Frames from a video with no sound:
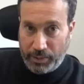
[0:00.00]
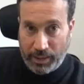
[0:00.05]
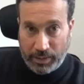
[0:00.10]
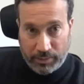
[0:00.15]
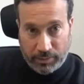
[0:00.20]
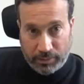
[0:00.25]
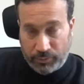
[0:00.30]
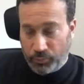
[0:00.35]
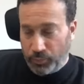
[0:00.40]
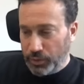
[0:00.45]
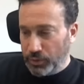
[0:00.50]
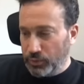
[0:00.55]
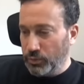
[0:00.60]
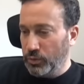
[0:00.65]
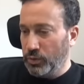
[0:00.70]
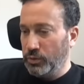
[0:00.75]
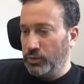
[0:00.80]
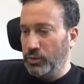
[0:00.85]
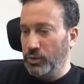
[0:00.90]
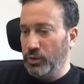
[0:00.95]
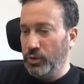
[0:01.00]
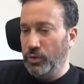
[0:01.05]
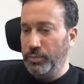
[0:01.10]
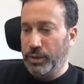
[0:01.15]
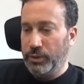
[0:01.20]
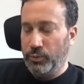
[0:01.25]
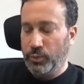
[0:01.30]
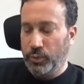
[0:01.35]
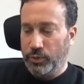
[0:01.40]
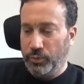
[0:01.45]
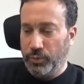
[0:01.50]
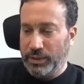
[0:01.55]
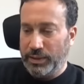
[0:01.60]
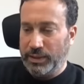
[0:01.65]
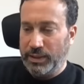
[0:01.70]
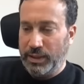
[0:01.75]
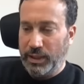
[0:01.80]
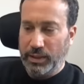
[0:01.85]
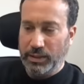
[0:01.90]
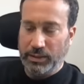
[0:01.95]
in months we do not know but what we
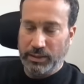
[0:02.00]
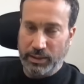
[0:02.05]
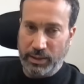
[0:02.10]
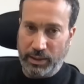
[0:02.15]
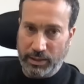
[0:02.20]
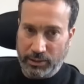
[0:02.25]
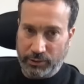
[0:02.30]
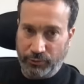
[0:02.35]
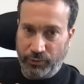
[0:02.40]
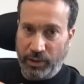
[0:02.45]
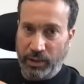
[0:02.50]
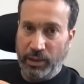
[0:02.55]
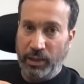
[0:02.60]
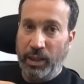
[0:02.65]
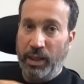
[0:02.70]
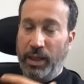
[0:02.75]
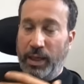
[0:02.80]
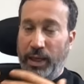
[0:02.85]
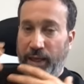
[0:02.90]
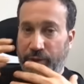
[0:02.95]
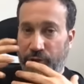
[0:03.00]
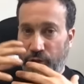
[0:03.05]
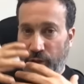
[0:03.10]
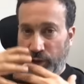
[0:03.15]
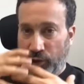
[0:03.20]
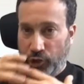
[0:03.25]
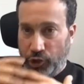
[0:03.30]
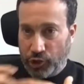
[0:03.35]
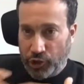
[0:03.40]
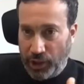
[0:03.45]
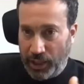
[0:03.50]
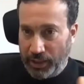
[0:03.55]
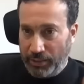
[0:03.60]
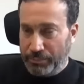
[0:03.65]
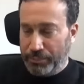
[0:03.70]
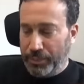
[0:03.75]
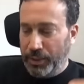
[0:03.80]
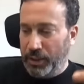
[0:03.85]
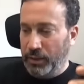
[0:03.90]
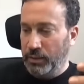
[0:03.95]
see is israel actually
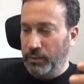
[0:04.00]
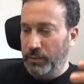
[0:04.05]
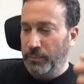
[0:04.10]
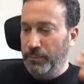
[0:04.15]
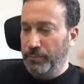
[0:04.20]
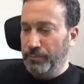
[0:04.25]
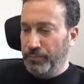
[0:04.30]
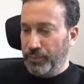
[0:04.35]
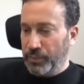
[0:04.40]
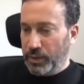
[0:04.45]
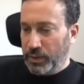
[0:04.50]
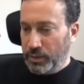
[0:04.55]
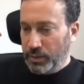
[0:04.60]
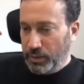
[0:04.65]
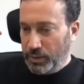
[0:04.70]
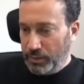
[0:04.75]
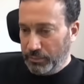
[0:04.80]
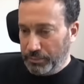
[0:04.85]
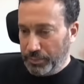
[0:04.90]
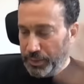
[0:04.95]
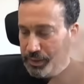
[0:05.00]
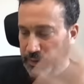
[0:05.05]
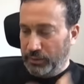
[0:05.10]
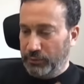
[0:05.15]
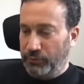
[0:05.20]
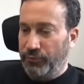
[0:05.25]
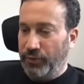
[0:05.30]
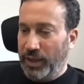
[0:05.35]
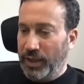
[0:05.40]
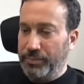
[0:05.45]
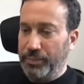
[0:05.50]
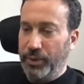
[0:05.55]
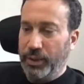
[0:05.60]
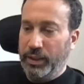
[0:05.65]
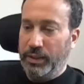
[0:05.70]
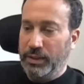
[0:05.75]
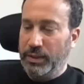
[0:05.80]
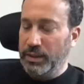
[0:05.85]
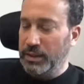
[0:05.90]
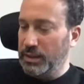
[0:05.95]
shaping the built
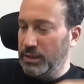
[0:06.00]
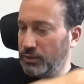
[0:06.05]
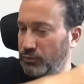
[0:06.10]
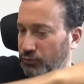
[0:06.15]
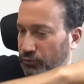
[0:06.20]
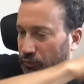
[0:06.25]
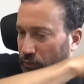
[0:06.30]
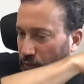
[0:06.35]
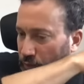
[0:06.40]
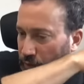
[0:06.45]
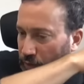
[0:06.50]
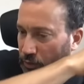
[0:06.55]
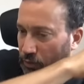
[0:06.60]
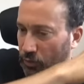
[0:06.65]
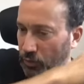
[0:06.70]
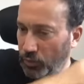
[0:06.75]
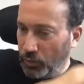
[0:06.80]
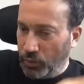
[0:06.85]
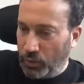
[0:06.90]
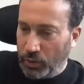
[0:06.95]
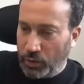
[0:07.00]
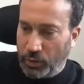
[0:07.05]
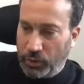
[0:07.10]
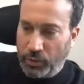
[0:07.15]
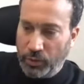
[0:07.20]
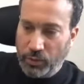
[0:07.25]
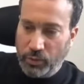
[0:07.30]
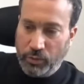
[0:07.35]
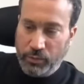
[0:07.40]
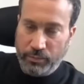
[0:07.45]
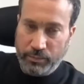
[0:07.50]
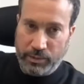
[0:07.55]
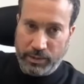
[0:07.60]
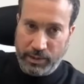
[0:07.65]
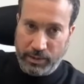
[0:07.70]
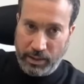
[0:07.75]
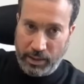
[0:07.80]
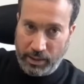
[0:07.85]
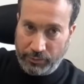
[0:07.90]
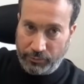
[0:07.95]
fabric destroying all
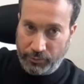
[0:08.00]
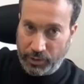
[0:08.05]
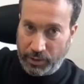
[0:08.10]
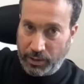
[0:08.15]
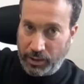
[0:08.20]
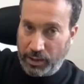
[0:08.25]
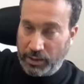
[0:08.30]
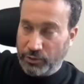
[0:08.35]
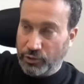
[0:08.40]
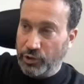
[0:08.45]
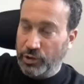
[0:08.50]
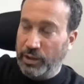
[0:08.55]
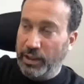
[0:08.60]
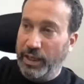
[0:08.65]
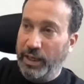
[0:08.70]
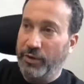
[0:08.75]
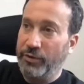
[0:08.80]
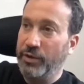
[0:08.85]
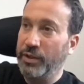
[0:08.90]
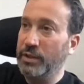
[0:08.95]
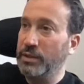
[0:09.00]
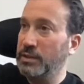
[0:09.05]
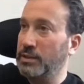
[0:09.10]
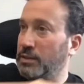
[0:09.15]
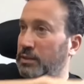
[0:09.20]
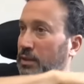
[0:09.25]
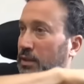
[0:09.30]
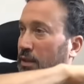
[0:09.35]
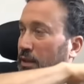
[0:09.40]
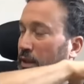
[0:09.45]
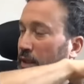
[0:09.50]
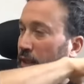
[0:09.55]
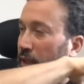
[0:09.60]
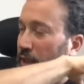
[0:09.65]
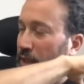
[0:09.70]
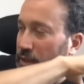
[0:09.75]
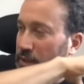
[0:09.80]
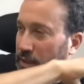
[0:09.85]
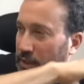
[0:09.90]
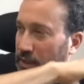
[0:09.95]
homes and agricultural areas
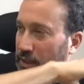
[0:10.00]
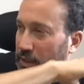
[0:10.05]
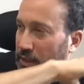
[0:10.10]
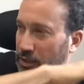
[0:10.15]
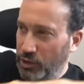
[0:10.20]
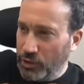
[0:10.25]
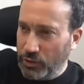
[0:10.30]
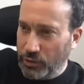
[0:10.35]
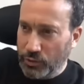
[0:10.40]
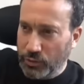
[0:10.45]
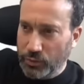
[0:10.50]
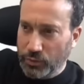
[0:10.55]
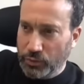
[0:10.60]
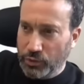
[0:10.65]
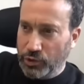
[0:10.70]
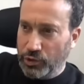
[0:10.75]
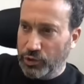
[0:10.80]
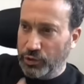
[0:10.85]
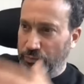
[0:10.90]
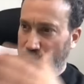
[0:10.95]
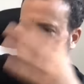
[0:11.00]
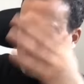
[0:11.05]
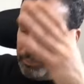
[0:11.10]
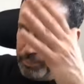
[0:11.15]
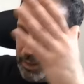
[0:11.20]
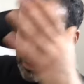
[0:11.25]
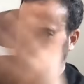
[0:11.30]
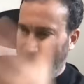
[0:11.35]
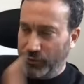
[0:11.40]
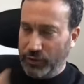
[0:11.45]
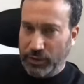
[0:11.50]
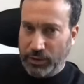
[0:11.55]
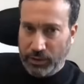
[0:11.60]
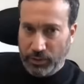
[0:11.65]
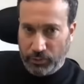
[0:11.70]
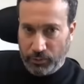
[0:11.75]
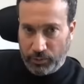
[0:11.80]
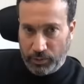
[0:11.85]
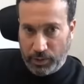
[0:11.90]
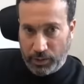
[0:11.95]
in a huge buffer
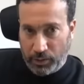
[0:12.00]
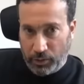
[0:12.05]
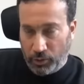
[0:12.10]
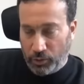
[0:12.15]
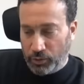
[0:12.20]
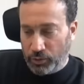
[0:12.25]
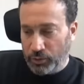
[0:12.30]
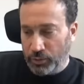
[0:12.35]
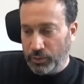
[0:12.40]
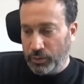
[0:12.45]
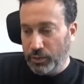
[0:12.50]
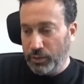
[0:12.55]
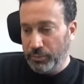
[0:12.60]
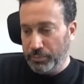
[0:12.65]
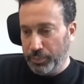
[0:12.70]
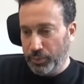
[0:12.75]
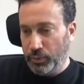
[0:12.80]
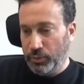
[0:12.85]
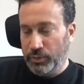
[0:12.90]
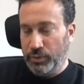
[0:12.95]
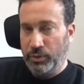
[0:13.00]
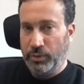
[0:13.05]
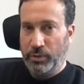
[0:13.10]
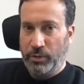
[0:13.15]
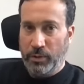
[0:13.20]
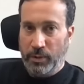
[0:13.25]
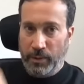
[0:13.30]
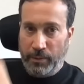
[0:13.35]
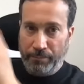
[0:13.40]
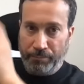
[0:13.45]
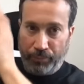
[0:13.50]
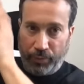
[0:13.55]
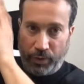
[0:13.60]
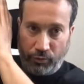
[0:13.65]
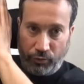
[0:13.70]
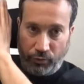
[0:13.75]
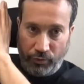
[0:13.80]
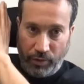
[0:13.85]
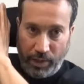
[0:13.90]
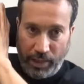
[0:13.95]
zone along the border
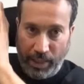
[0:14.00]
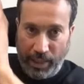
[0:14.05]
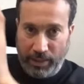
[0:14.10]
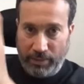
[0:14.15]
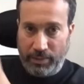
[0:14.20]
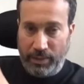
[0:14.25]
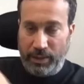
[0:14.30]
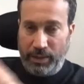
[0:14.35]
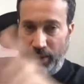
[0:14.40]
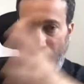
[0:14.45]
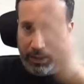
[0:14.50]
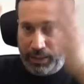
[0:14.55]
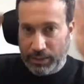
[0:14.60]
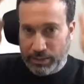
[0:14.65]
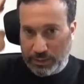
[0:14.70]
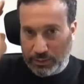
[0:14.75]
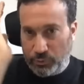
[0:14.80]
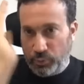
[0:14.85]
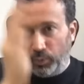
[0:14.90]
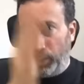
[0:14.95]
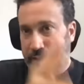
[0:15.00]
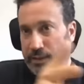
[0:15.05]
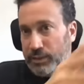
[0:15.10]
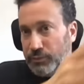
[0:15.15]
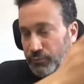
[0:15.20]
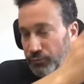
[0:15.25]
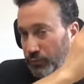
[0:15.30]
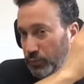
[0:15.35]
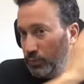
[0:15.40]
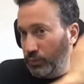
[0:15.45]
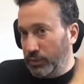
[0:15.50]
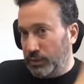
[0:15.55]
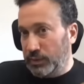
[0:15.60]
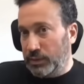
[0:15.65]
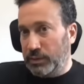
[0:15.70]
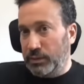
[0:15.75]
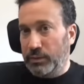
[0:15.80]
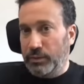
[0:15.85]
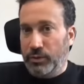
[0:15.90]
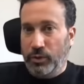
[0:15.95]
creating east-west
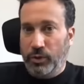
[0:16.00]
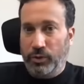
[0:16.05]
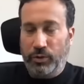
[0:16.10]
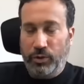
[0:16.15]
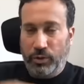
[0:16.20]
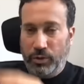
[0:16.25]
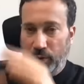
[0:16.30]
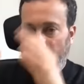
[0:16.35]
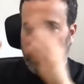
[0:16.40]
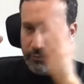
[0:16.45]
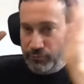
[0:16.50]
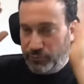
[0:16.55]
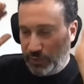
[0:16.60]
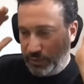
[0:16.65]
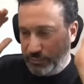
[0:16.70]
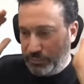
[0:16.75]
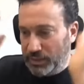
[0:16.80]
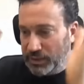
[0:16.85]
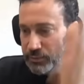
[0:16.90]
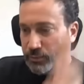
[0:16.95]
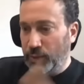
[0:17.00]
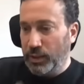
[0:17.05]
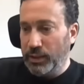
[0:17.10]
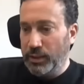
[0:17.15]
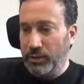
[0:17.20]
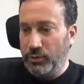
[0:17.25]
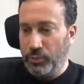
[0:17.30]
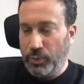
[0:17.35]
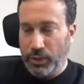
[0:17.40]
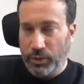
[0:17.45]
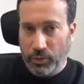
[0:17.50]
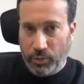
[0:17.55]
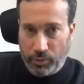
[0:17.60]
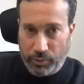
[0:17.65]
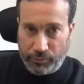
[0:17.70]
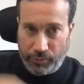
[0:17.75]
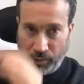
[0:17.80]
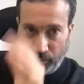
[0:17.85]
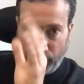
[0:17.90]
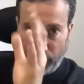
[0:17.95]
routes, not only the famous one that we know
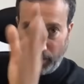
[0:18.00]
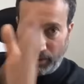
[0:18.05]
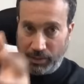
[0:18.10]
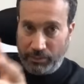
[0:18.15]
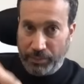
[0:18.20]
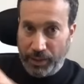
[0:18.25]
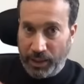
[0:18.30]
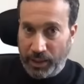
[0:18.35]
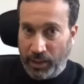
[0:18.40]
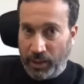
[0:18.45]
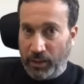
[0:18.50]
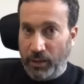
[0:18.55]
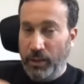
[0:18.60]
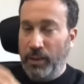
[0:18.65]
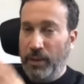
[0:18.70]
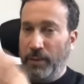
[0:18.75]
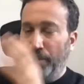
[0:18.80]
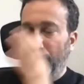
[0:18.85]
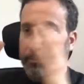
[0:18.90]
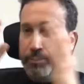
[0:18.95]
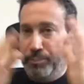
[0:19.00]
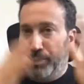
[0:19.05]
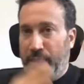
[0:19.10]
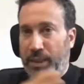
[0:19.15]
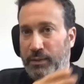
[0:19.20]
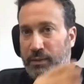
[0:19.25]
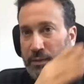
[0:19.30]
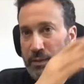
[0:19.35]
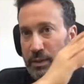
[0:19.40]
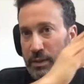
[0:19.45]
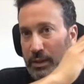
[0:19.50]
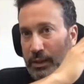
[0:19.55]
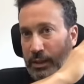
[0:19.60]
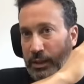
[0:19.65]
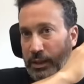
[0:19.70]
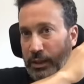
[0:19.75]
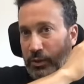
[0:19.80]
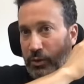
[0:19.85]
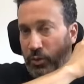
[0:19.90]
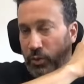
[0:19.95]
around Deir al-Balah, but
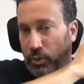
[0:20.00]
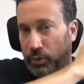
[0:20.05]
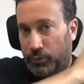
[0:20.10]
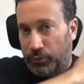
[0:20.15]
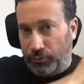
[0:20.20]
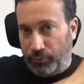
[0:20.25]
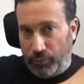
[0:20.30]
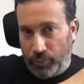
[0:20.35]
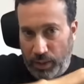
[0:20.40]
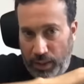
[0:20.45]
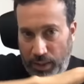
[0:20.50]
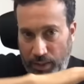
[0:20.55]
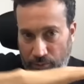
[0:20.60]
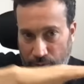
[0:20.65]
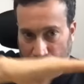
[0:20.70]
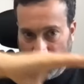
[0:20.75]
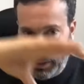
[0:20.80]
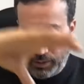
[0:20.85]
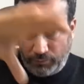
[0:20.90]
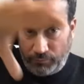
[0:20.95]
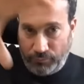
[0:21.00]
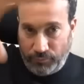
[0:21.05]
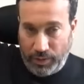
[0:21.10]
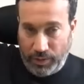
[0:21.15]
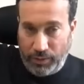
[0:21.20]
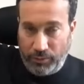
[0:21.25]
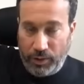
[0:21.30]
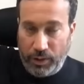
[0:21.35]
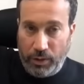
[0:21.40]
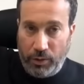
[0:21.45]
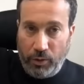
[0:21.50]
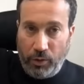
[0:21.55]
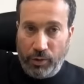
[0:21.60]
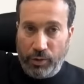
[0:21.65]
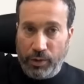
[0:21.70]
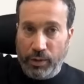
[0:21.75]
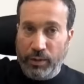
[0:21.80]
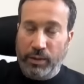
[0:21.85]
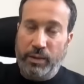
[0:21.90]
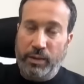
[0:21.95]
uh, all throughout that very
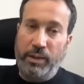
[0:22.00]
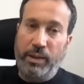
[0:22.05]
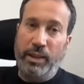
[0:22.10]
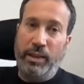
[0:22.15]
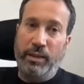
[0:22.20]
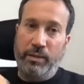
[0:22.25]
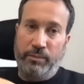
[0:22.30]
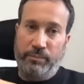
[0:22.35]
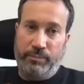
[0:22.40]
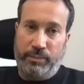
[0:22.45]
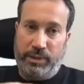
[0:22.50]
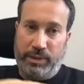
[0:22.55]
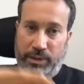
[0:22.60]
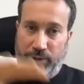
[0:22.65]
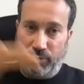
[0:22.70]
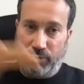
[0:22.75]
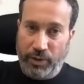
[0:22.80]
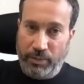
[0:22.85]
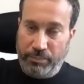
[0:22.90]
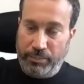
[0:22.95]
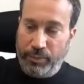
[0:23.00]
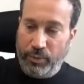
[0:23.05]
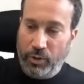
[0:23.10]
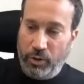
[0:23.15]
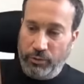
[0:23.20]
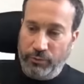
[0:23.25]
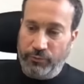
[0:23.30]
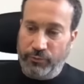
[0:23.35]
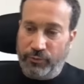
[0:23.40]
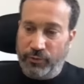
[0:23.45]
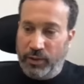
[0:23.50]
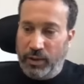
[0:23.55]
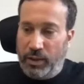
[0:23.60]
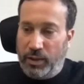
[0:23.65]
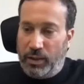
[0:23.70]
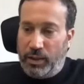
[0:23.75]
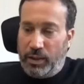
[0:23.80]
long and thin strip of,